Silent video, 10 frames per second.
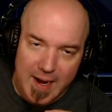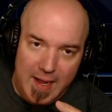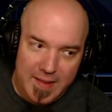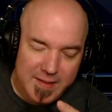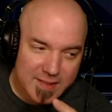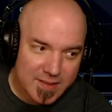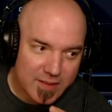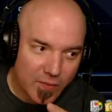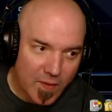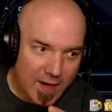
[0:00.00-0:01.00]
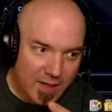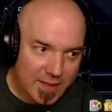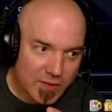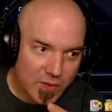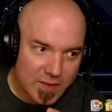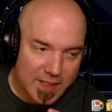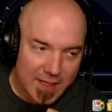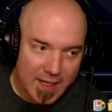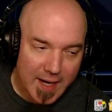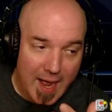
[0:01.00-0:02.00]
And this is directly towards
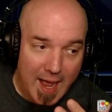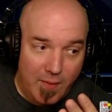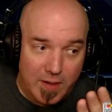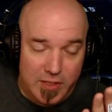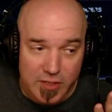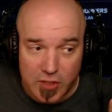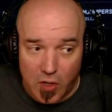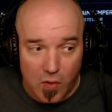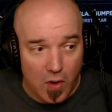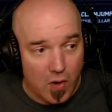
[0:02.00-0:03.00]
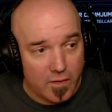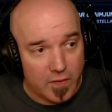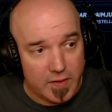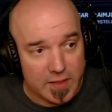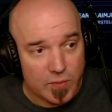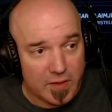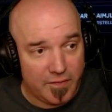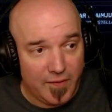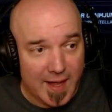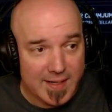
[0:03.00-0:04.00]
Elliot. I would just go over these with a
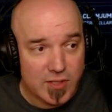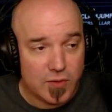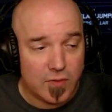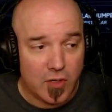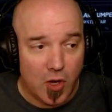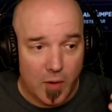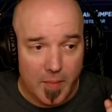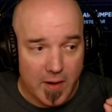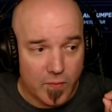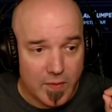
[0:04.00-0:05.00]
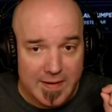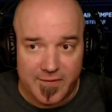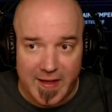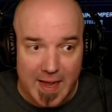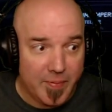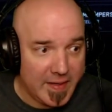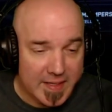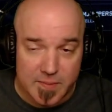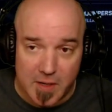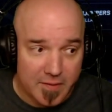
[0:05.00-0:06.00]
fine-tooth comb and revamp
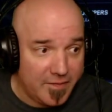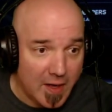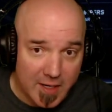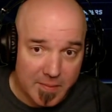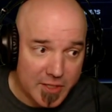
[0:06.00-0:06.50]
these motherfucking